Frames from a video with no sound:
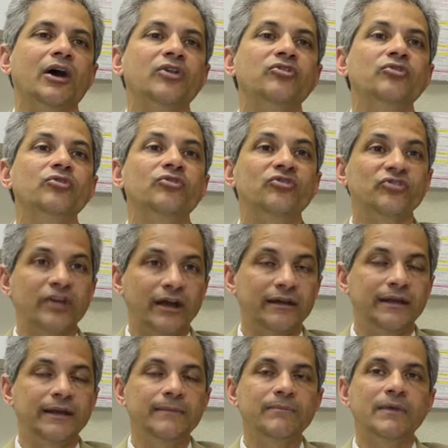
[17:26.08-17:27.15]
to
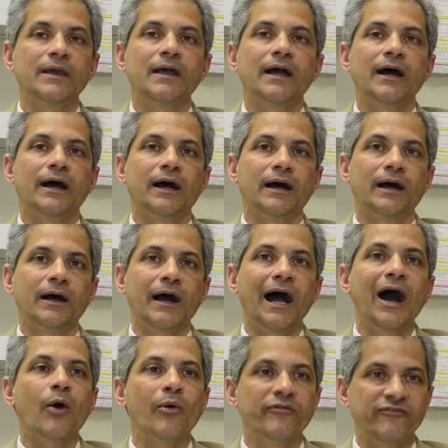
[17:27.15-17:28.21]
study
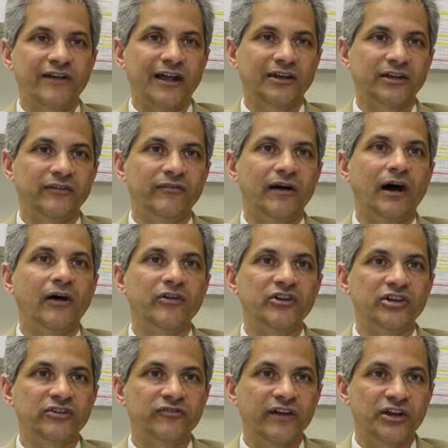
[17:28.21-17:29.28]
how effective our
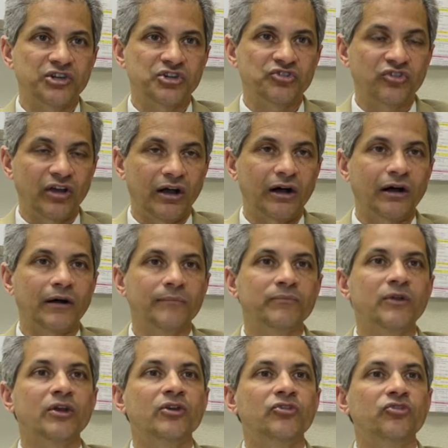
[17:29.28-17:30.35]
interventions are
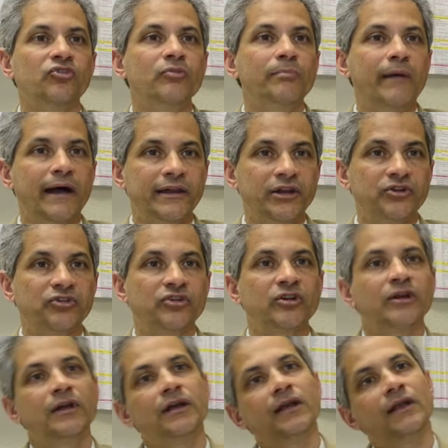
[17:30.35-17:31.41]
to manage
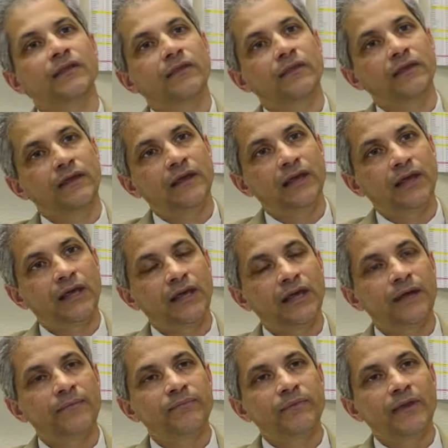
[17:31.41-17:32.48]
the
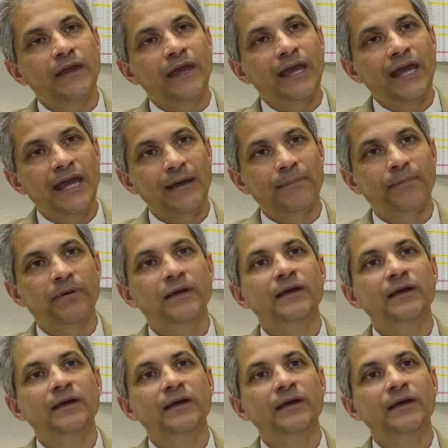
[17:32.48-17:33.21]
hip